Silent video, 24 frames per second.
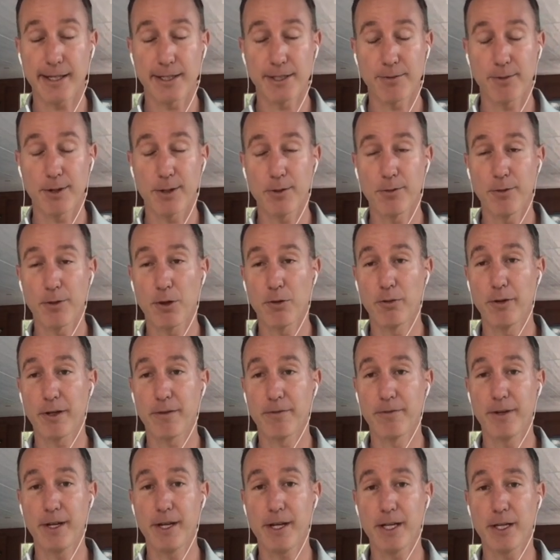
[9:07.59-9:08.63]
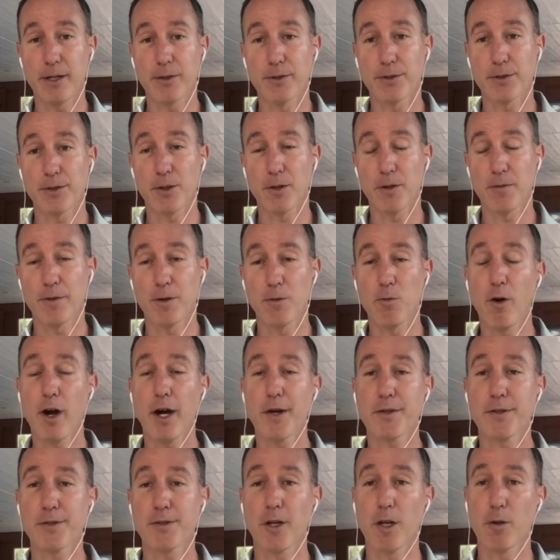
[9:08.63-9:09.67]
Just want to do a quick video. So if you
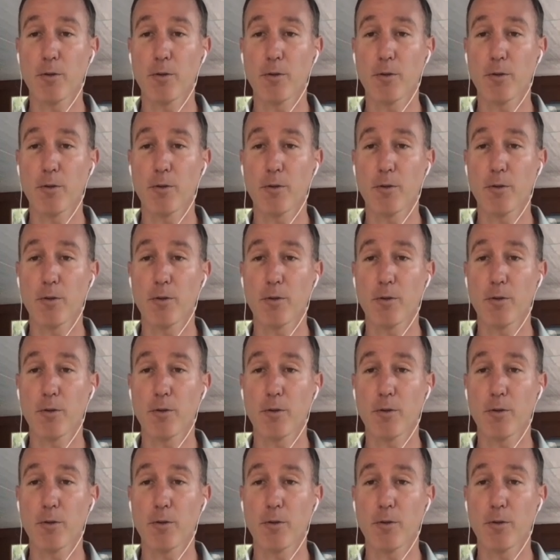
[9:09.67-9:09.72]
watch this